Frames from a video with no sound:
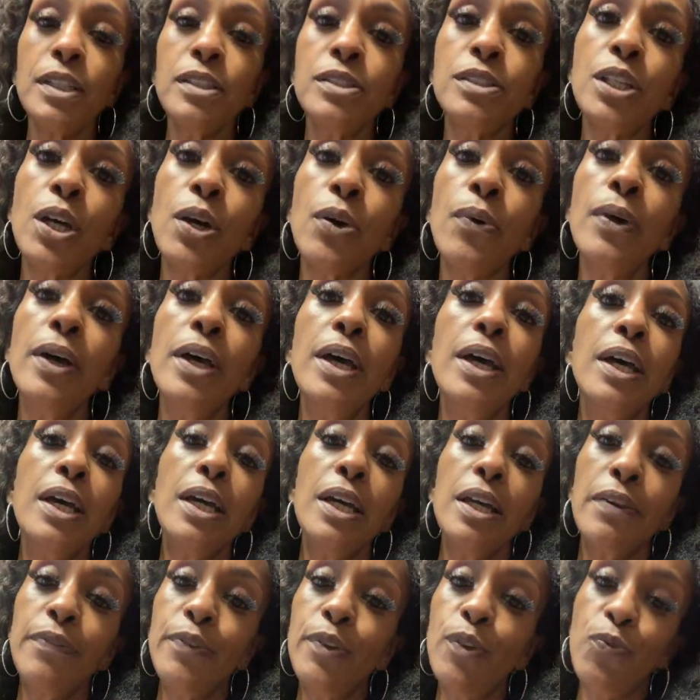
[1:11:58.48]
So
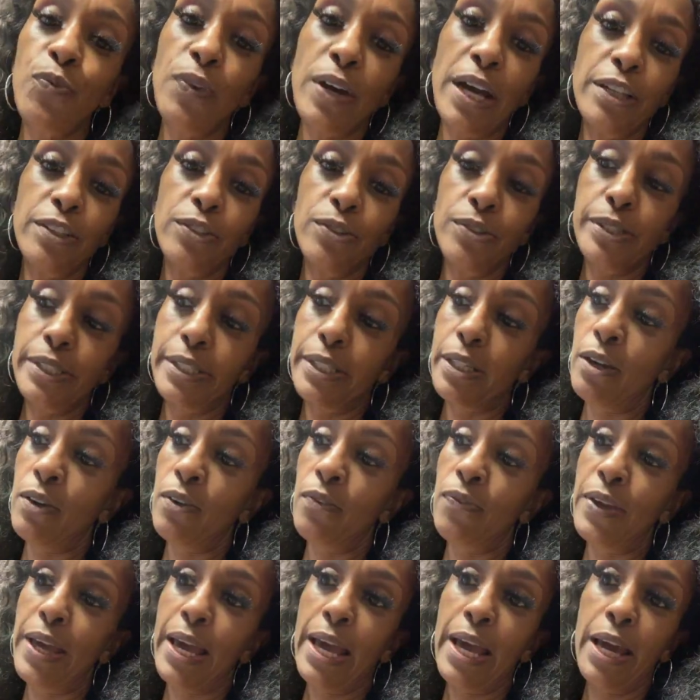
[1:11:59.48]
if you find
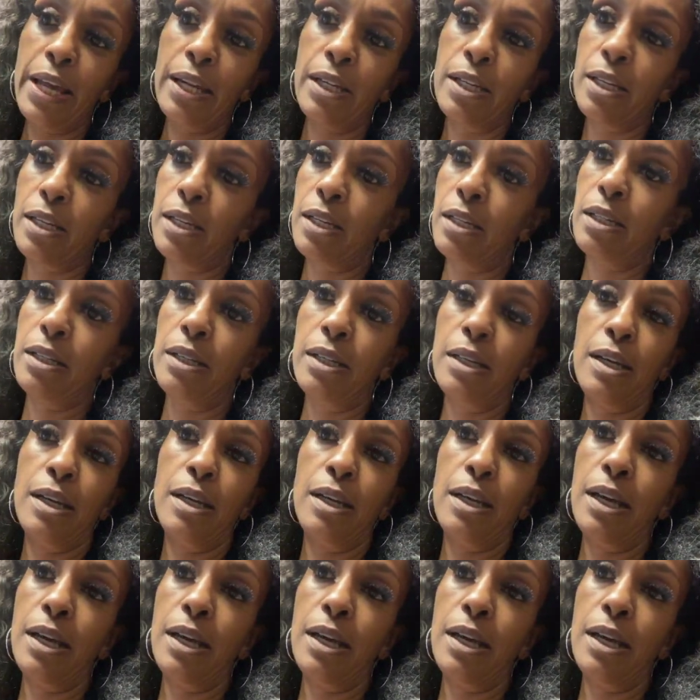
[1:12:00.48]
yourself at a